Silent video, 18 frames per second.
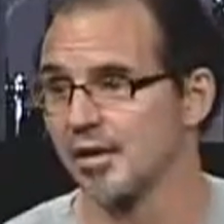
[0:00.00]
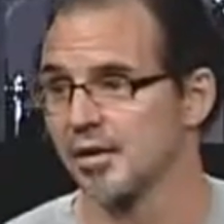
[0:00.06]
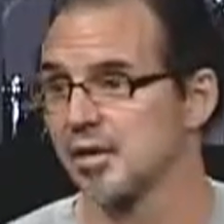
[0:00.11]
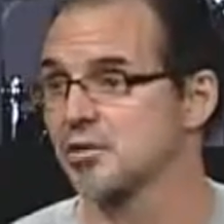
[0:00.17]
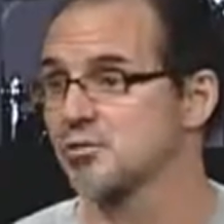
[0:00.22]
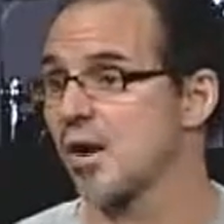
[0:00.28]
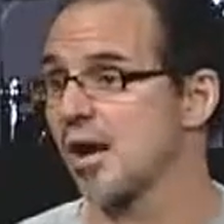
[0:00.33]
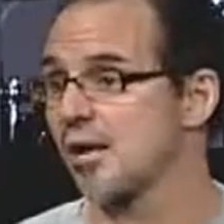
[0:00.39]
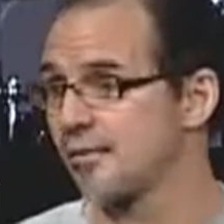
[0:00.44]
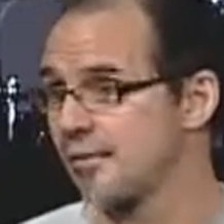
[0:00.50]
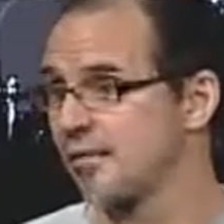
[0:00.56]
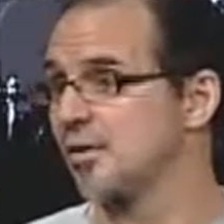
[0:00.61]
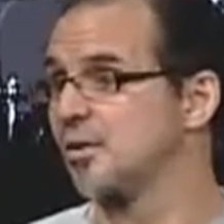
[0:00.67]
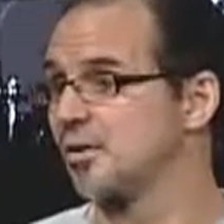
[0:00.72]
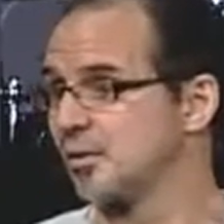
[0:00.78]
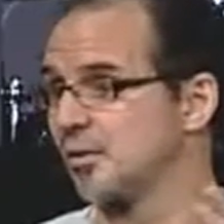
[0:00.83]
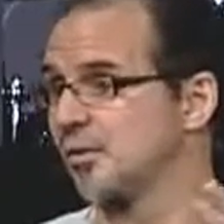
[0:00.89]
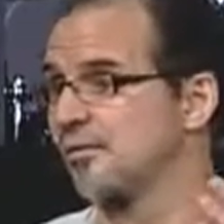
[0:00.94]
to try to
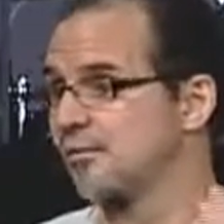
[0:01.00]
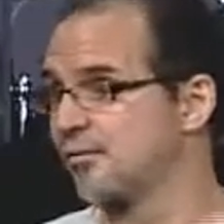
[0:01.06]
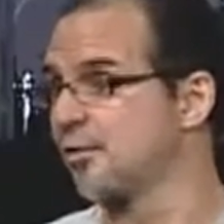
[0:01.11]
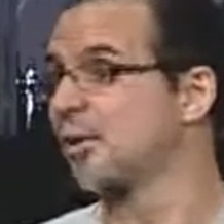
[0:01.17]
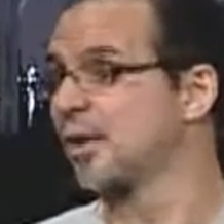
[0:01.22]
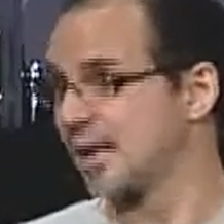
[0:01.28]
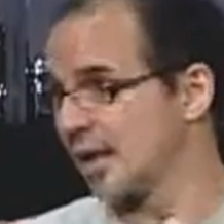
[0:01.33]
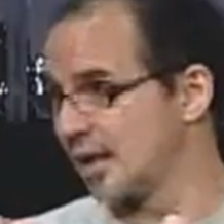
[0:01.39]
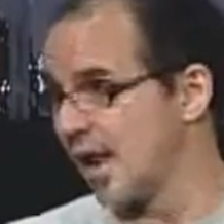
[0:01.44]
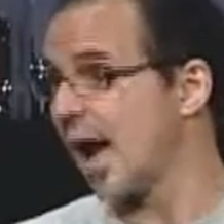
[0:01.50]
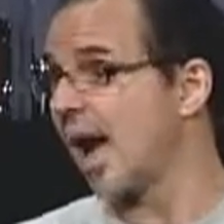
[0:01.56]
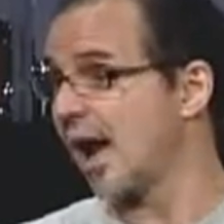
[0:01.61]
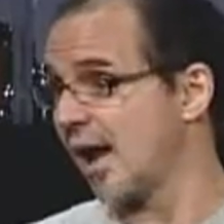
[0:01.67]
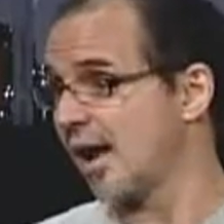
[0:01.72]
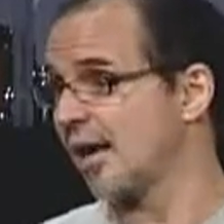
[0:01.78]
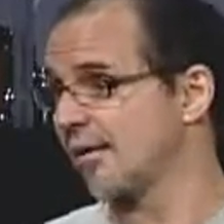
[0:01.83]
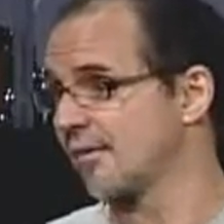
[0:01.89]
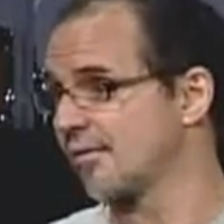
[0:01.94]
feel fully
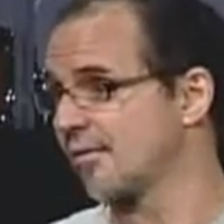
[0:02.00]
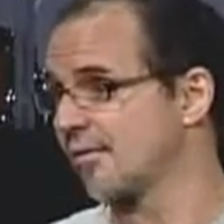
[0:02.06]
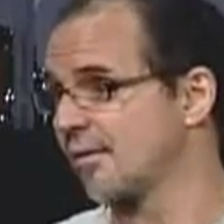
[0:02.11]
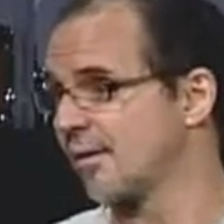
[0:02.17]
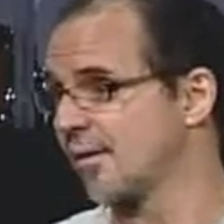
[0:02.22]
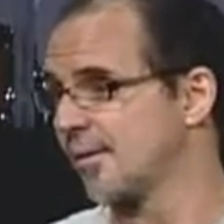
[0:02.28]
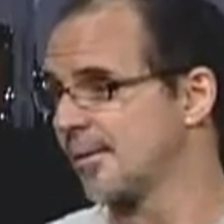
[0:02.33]
alive.